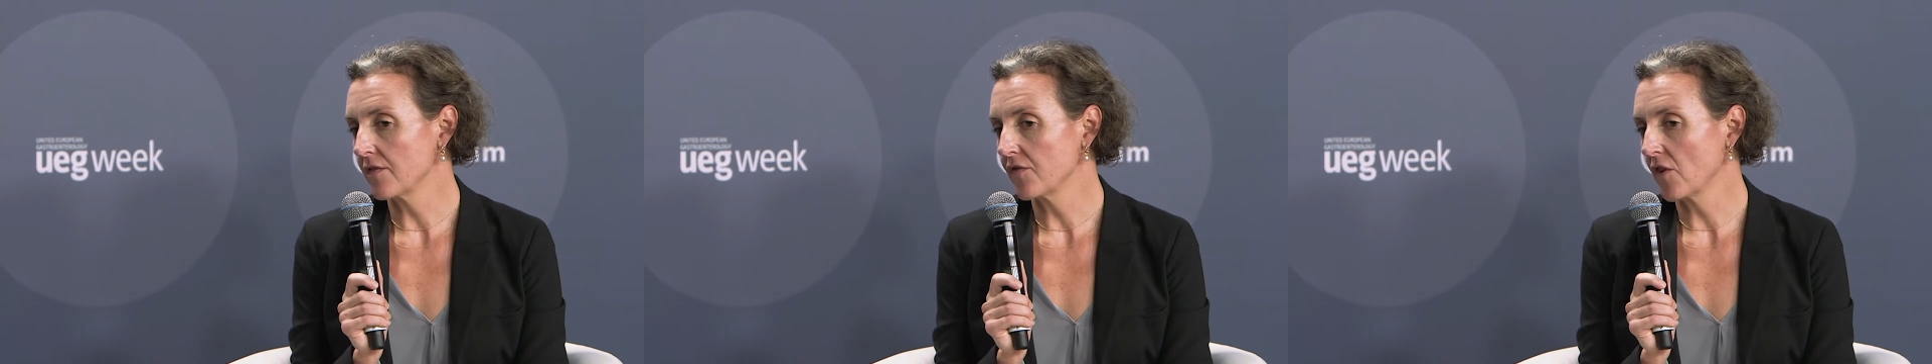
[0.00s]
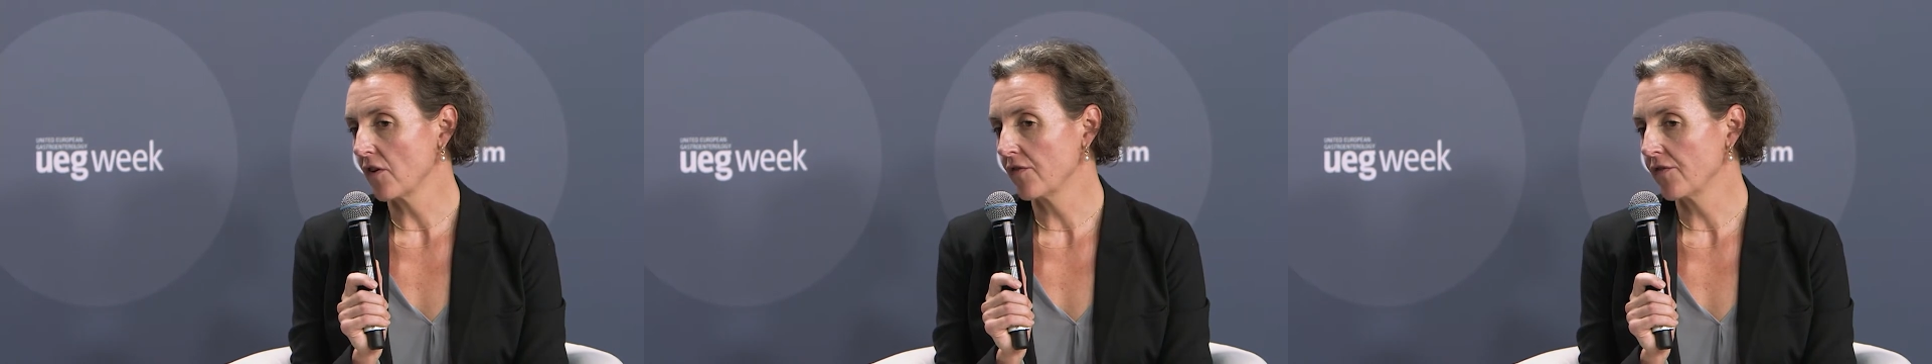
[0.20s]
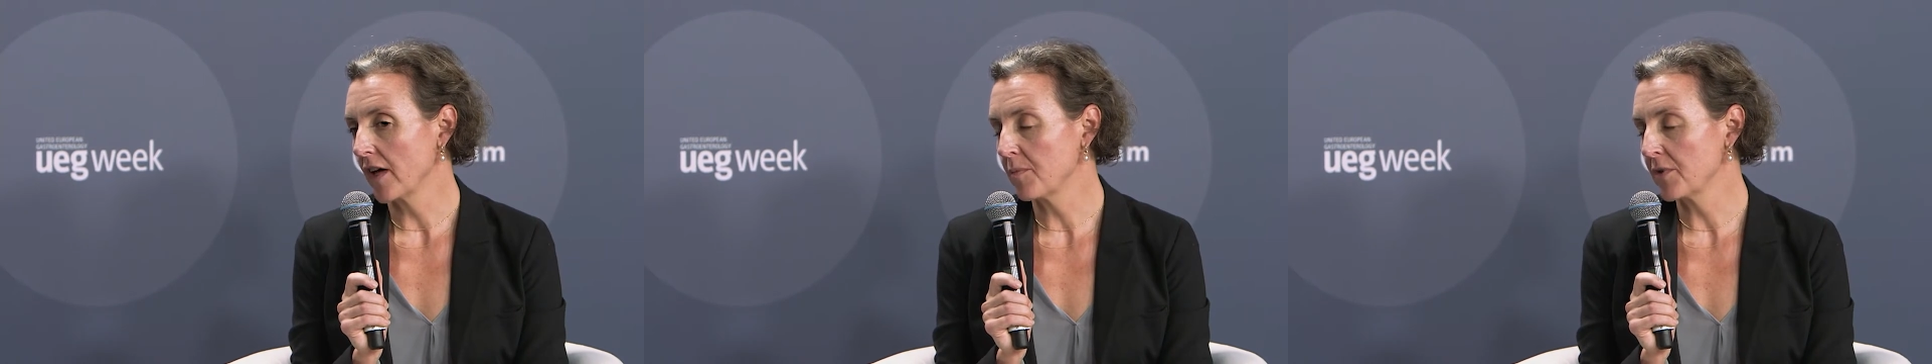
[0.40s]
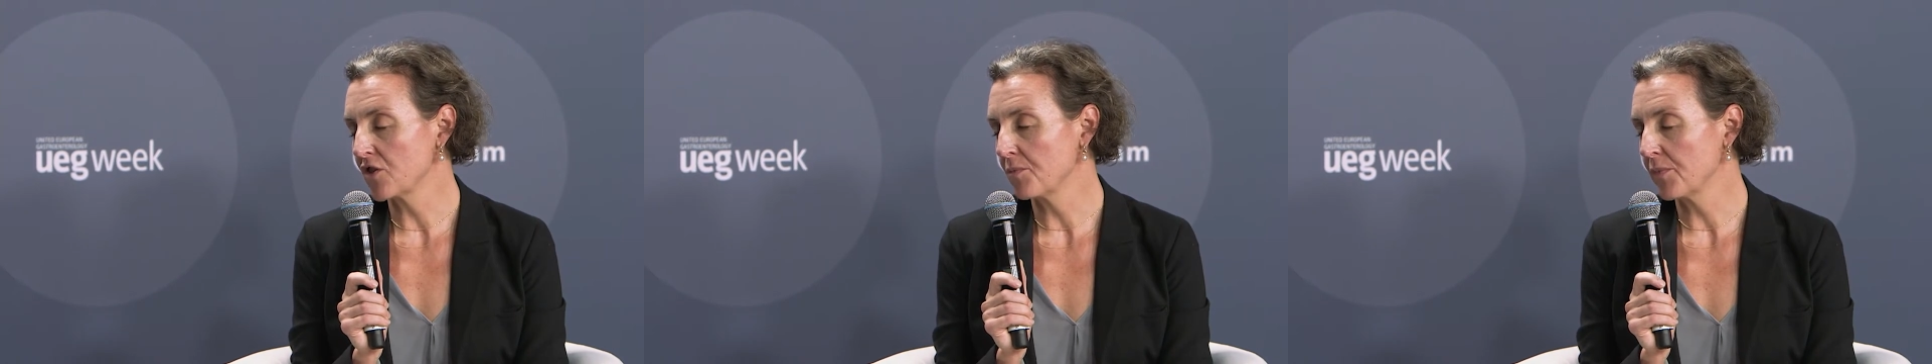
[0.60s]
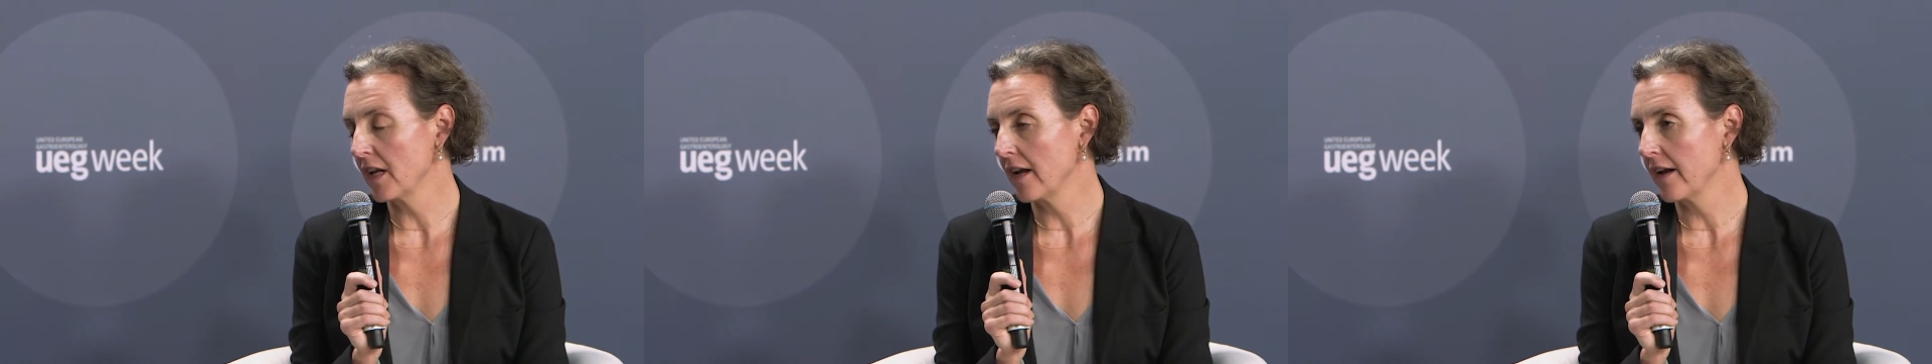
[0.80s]
of
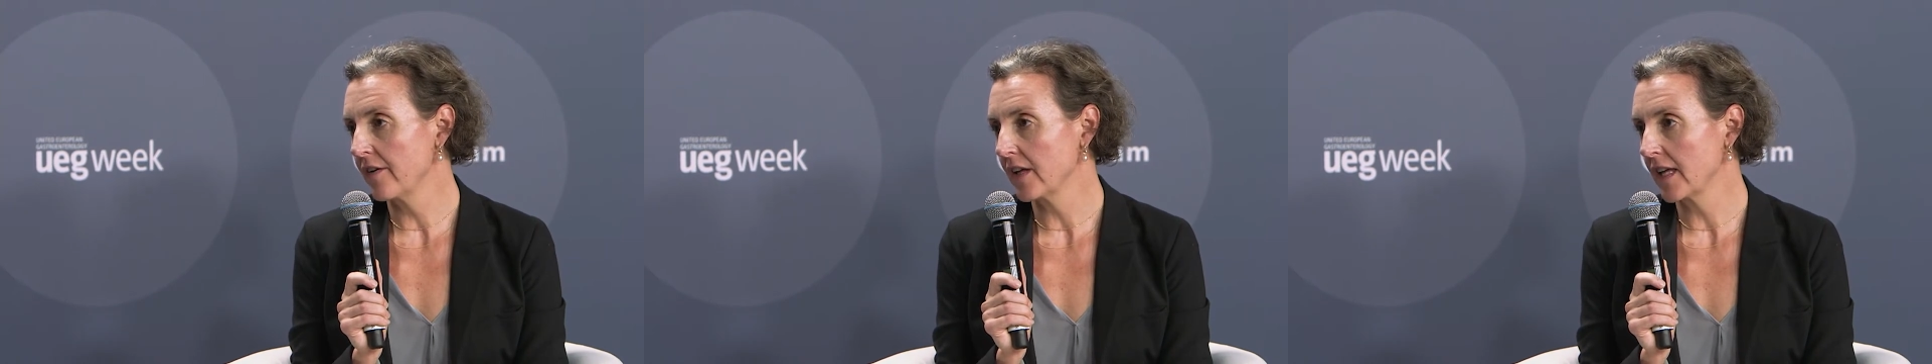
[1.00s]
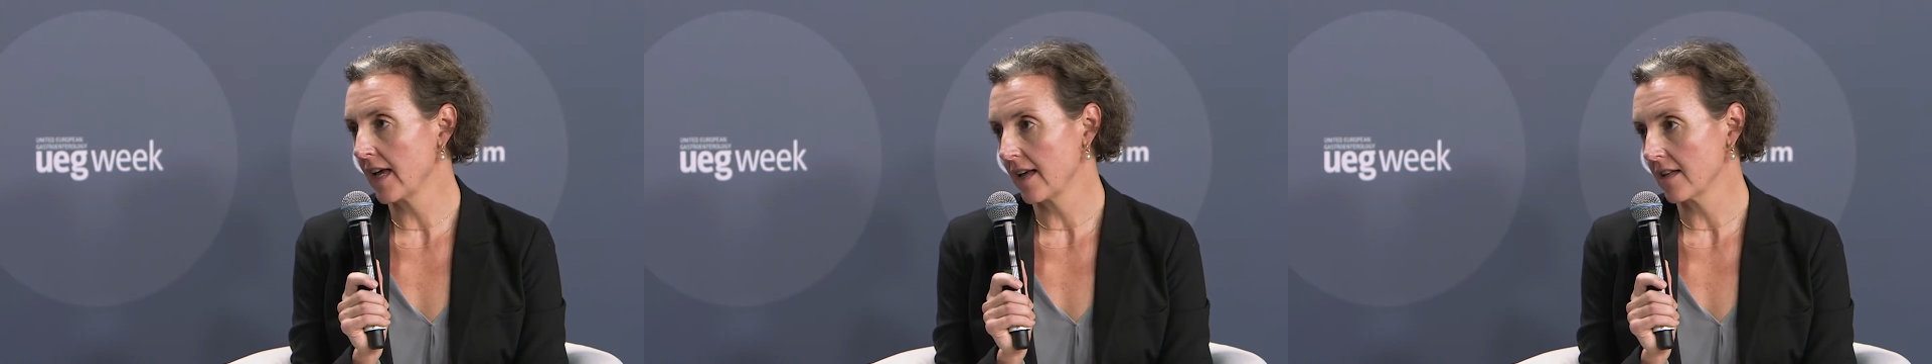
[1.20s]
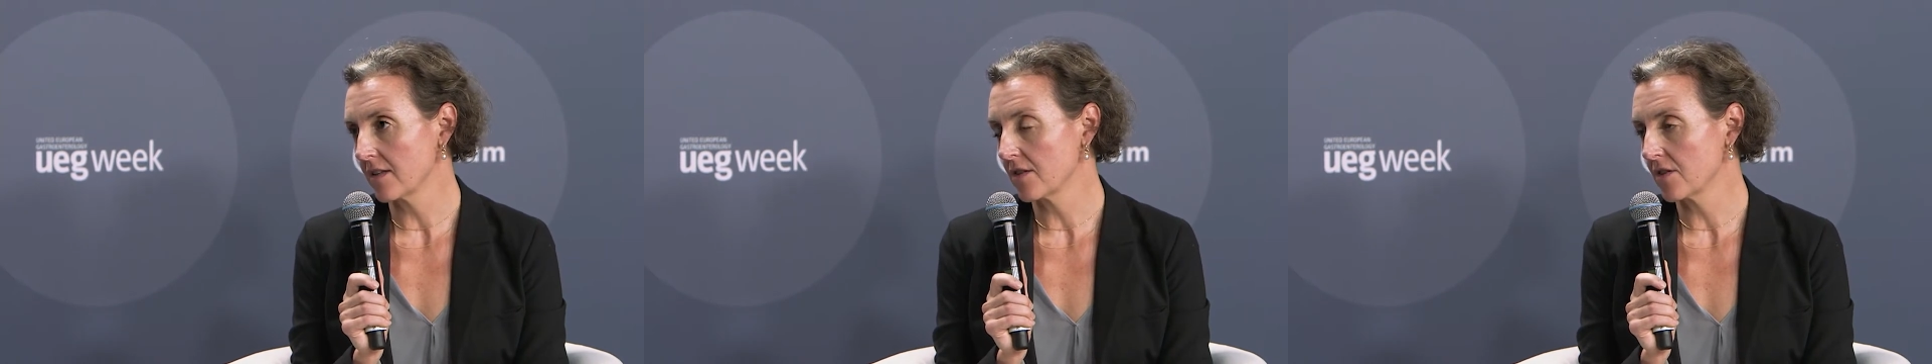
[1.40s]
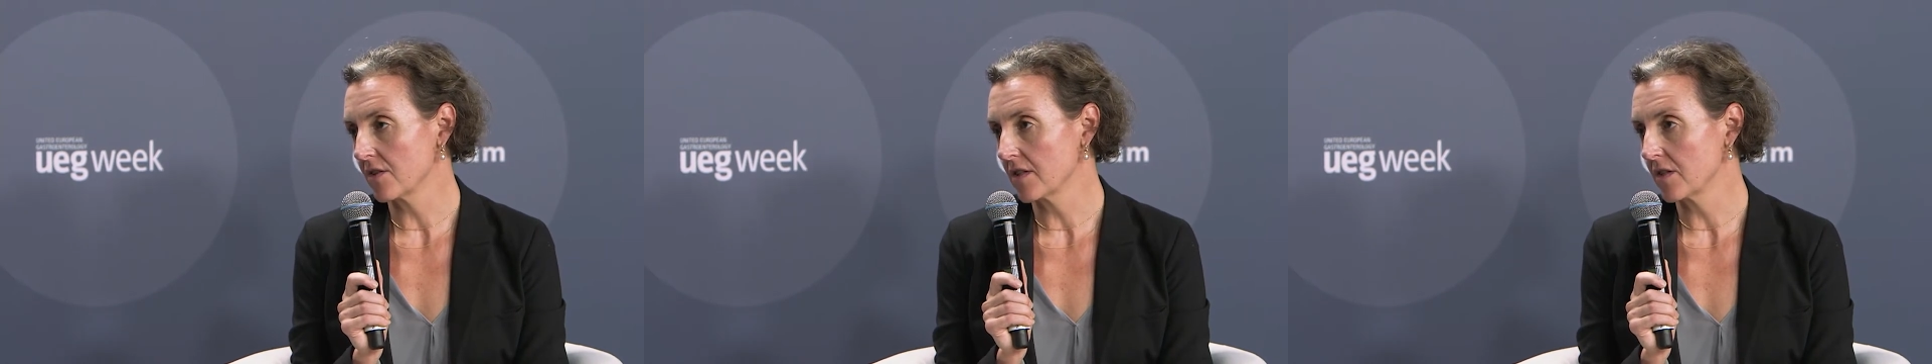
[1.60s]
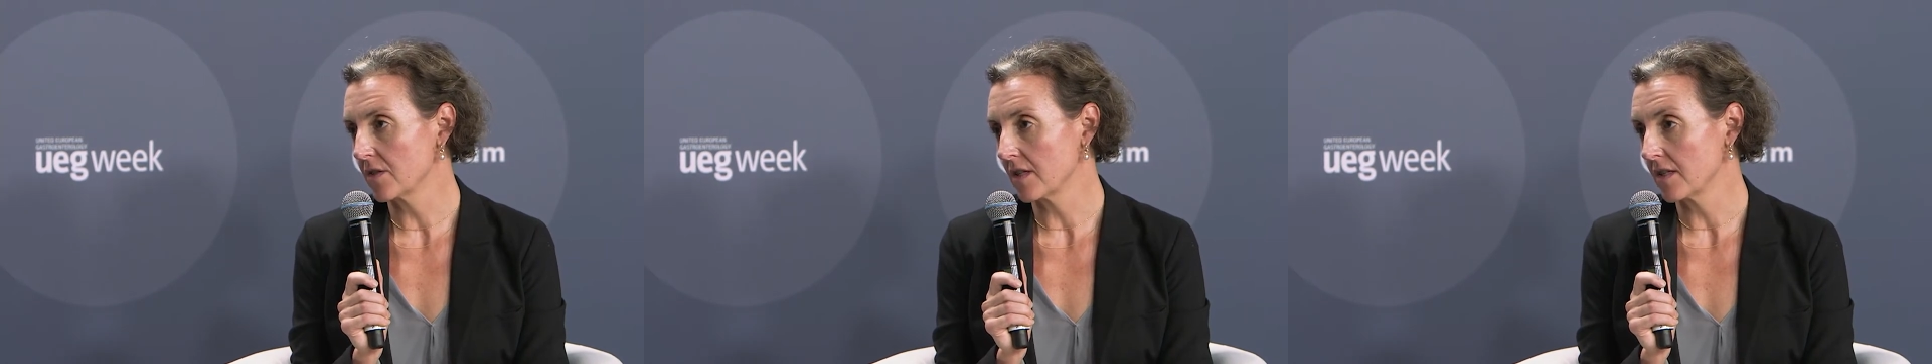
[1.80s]
hepatobiliary
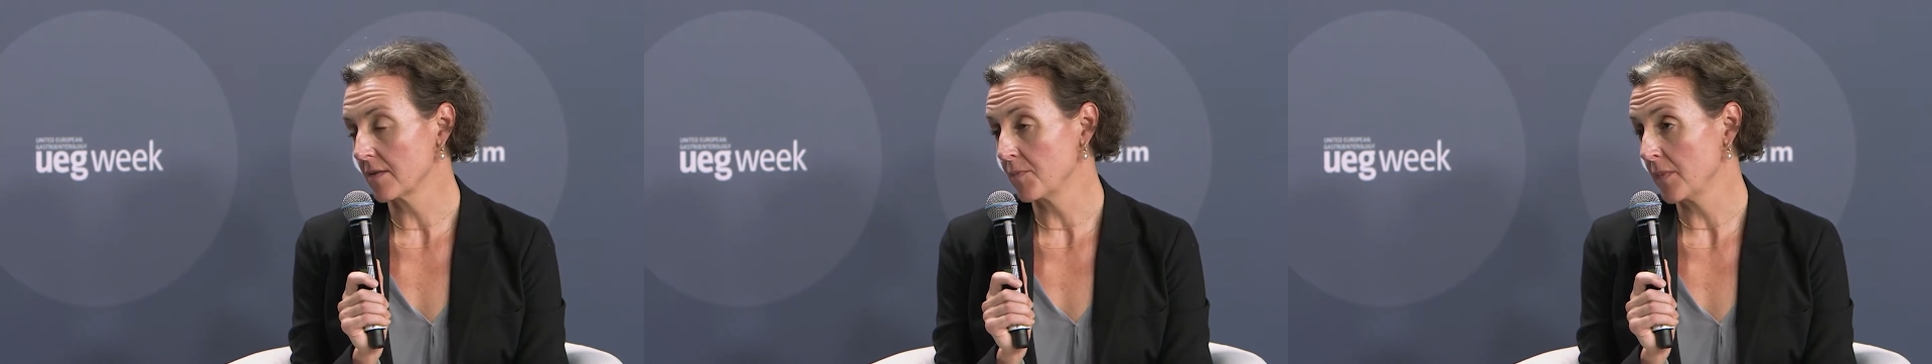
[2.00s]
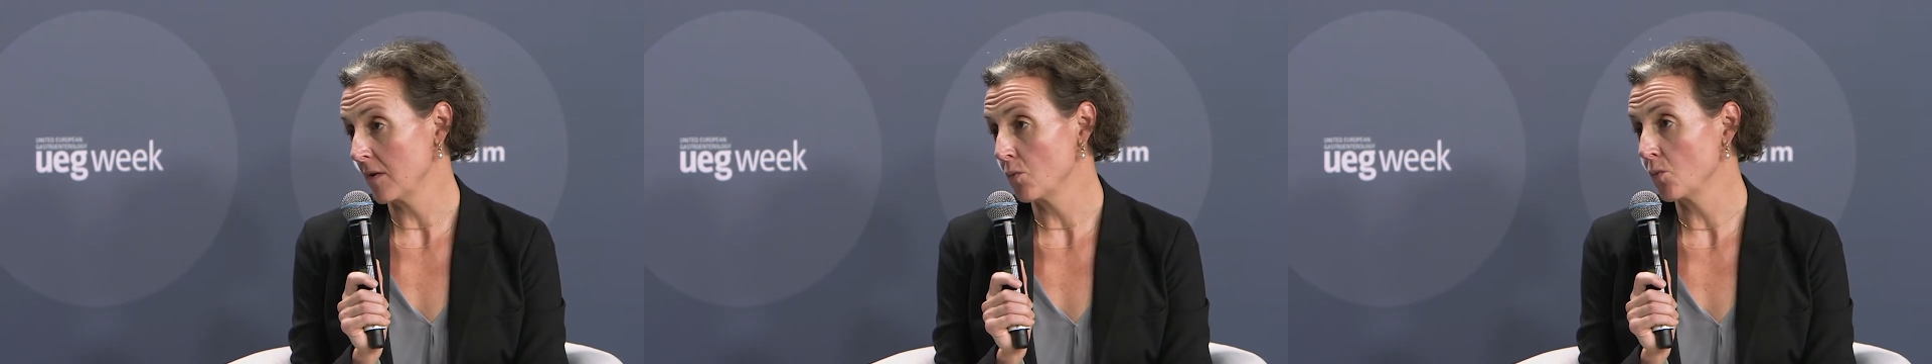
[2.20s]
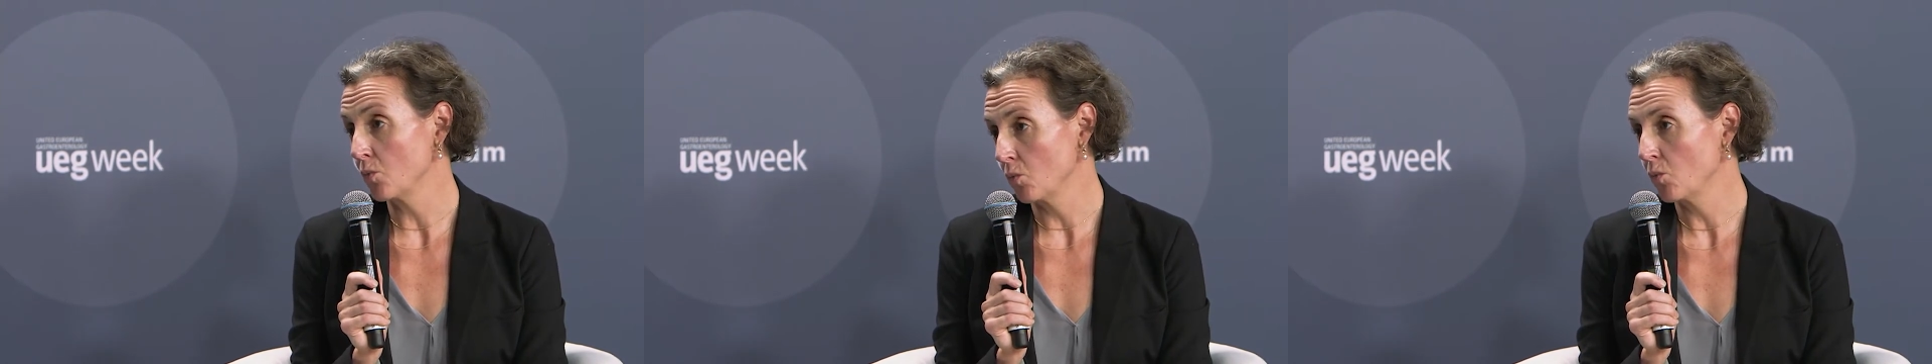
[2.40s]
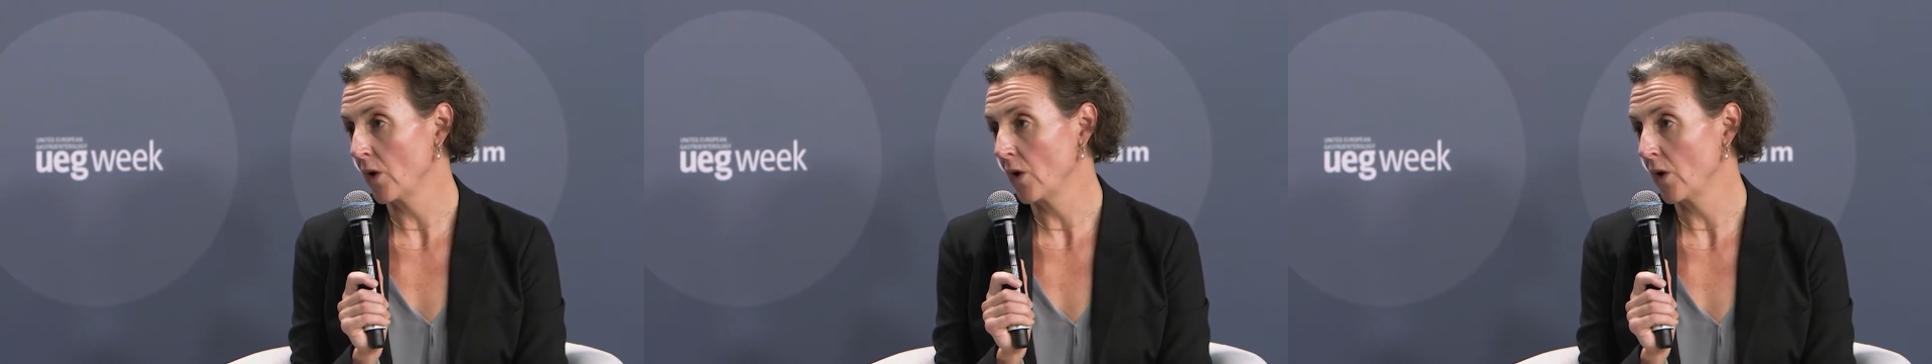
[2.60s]
cancers has been